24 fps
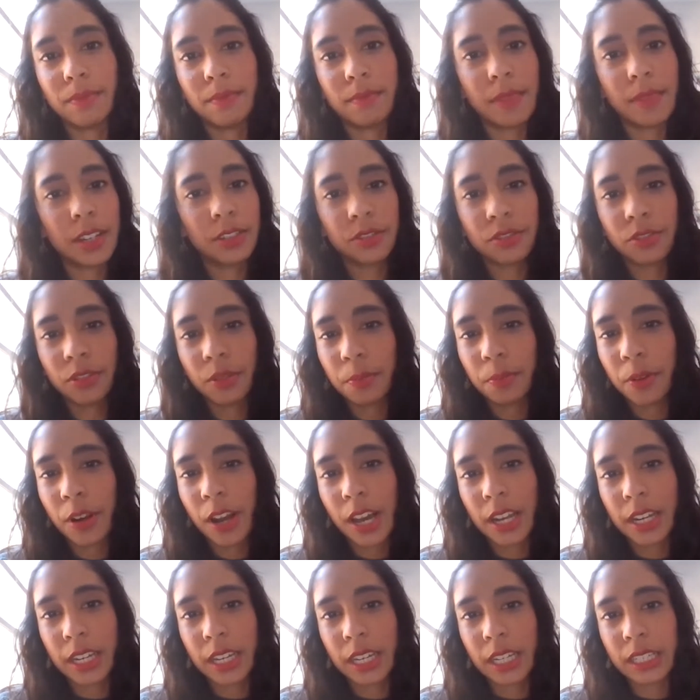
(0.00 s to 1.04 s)
menstrual
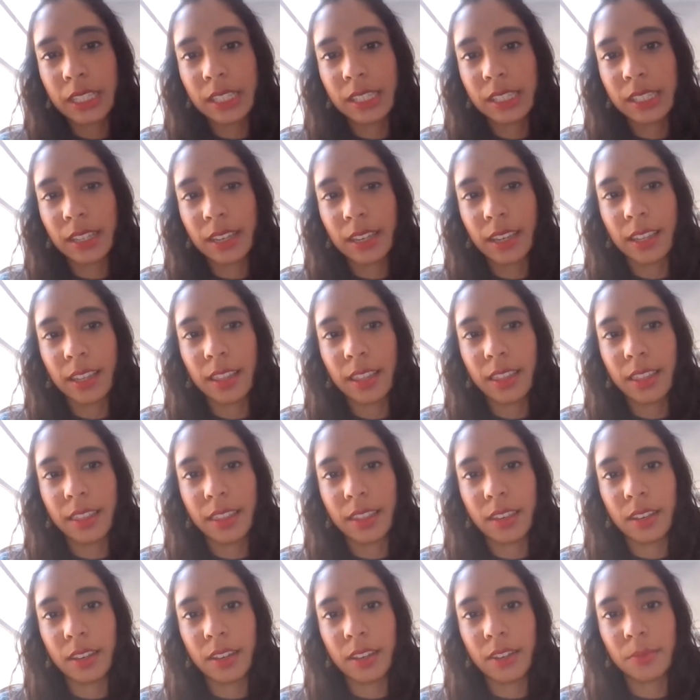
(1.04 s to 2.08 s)
products in
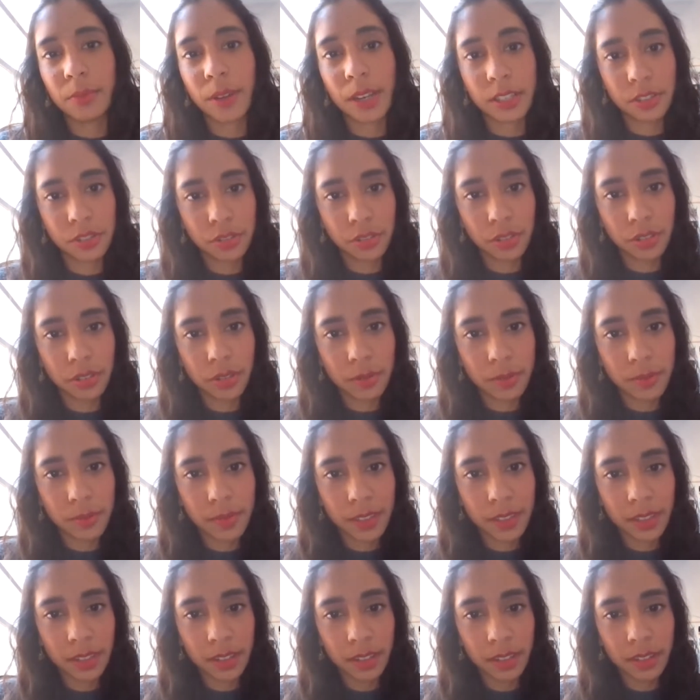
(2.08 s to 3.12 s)
the
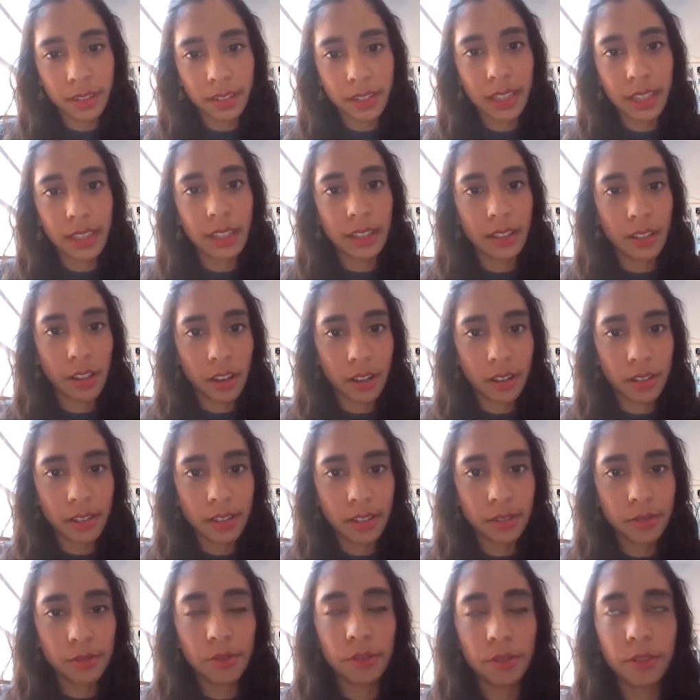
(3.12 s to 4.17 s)
restrooms in the law
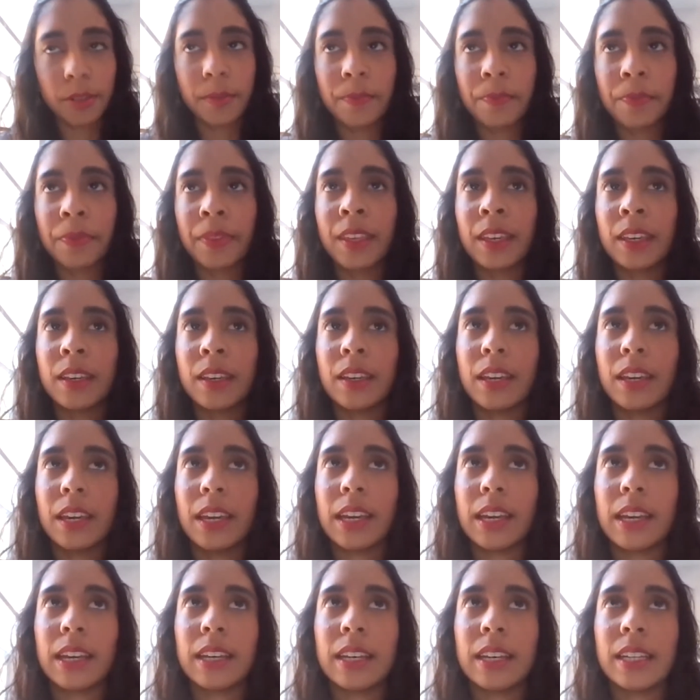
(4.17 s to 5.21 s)
school.
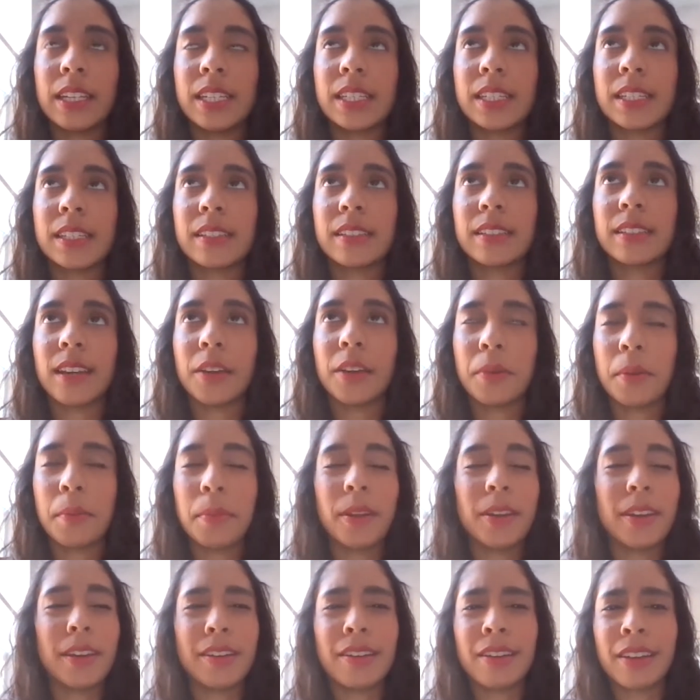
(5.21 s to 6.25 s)
And I
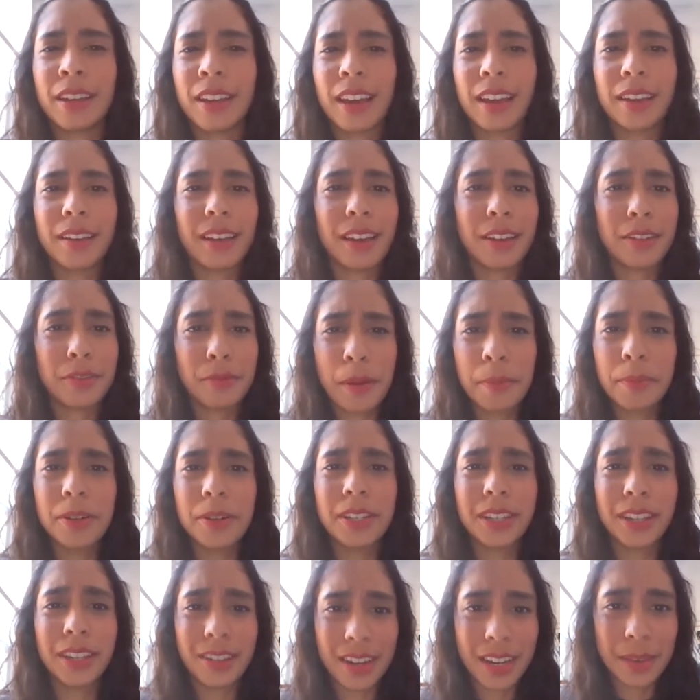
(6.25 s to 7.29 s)

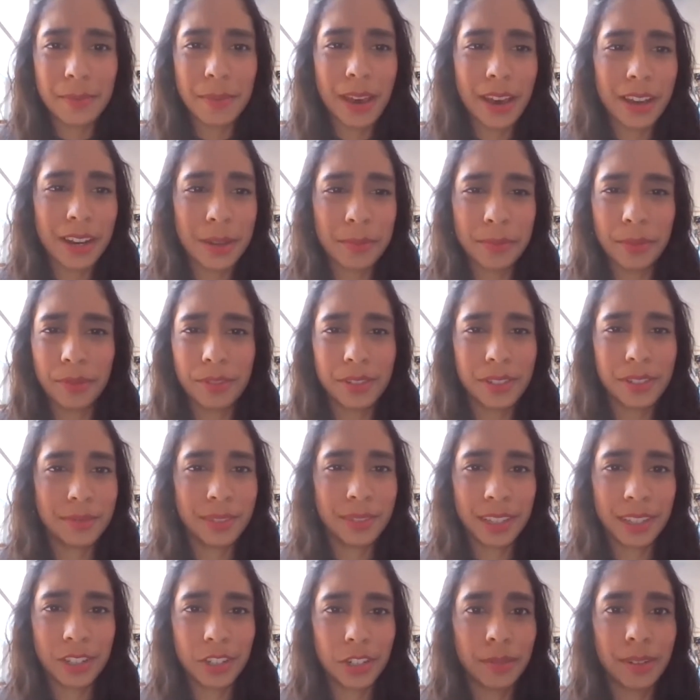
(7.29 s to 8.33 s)
remembered hearing about it, but wasn't
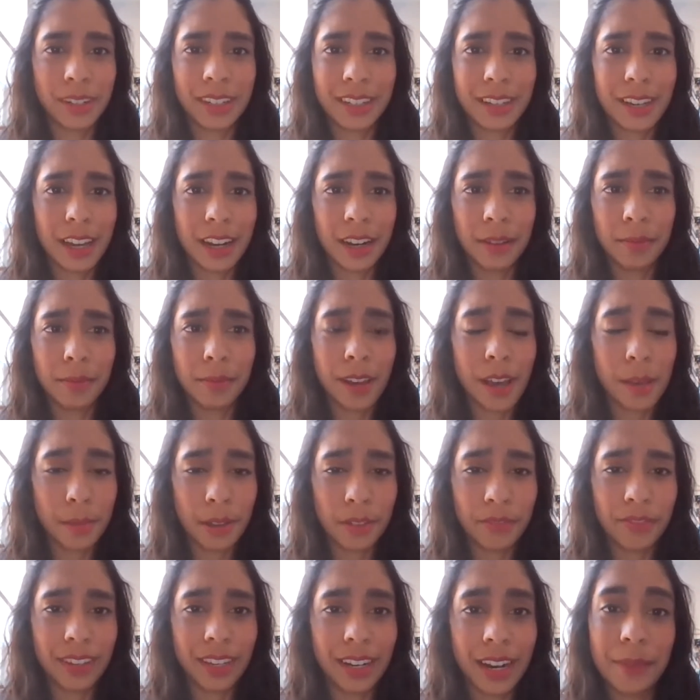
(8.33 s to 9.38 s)
really sure what had kind of come
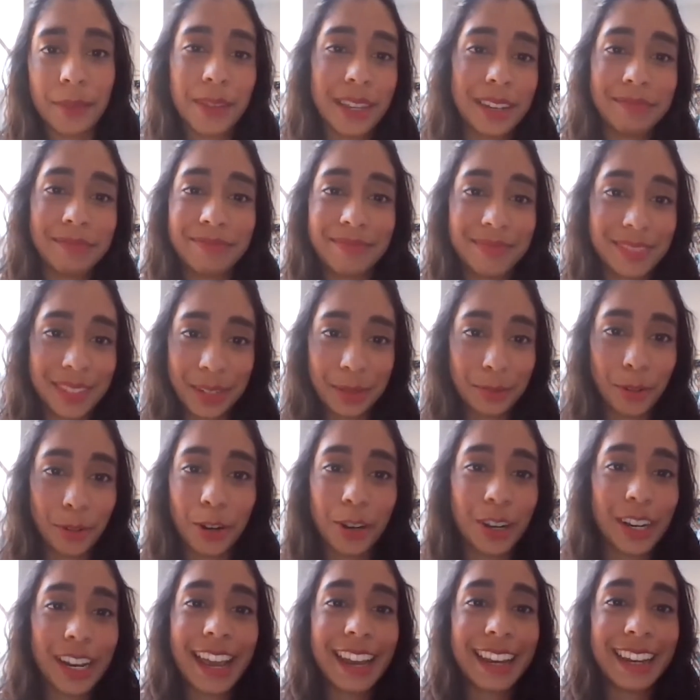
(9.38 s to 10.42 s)
of it. I mean, there
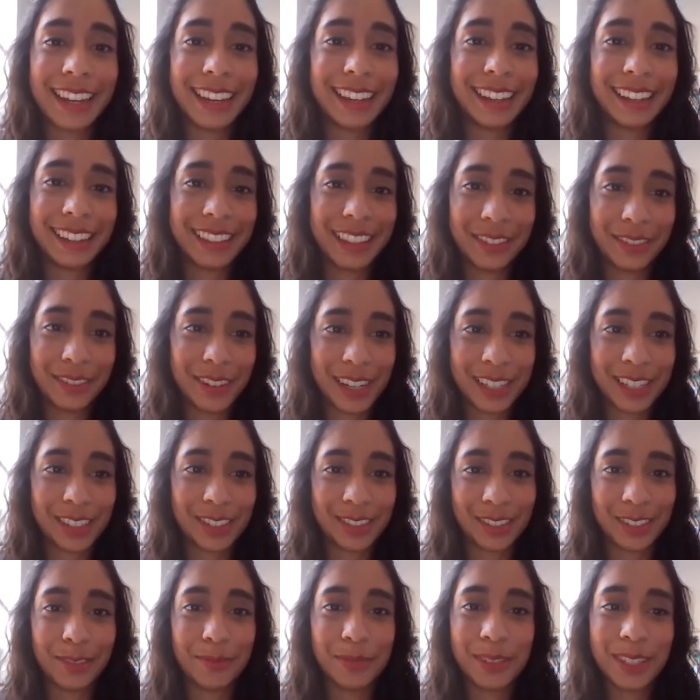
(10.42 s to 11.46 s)
weren't any in the
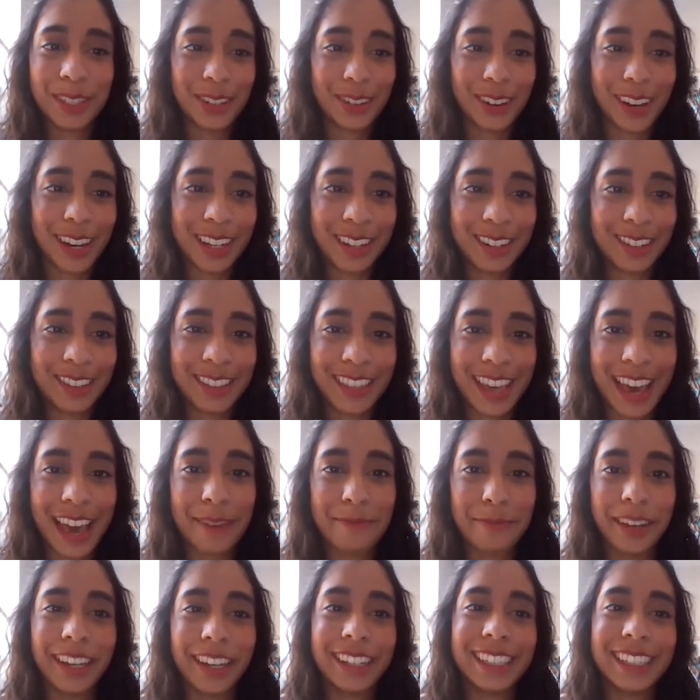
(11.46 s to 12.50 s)
restrooms, so I knew that
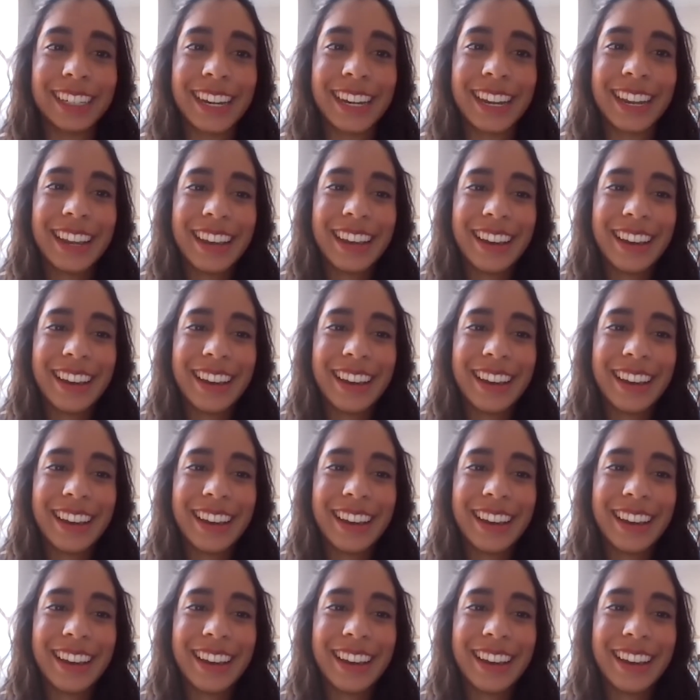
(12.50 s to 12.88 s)
much.